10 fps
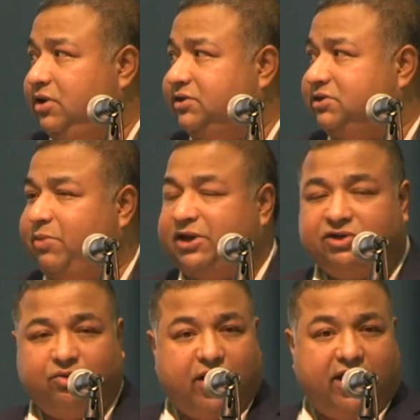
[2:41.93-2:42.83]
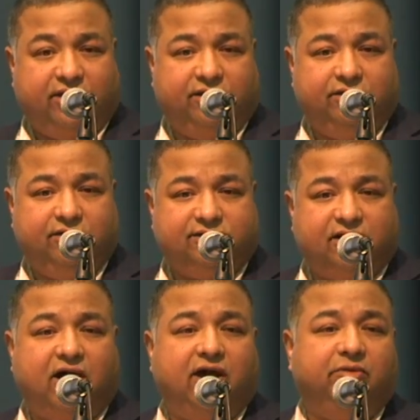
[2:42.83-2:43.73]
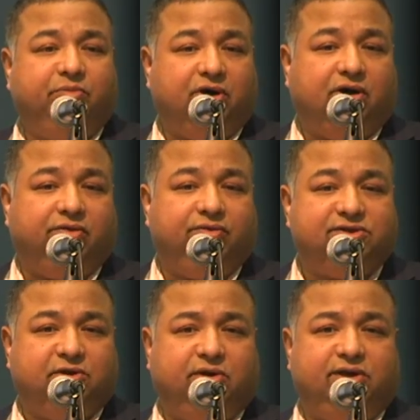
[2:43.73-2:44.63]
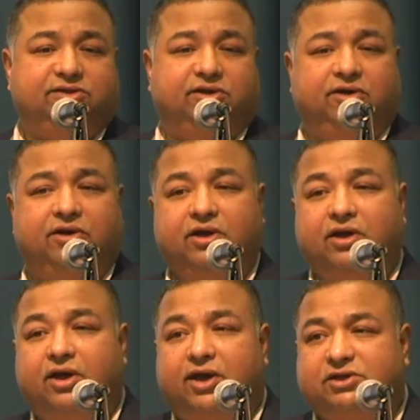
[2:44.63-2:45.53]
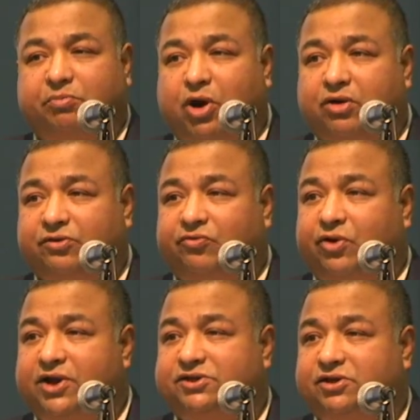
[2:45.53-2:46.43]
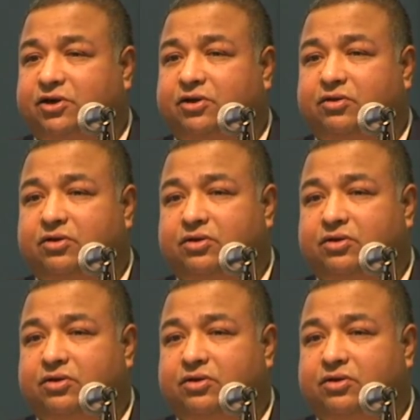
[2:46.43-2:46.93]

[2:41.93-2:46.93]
is a better way, is a higher path, is a path of greater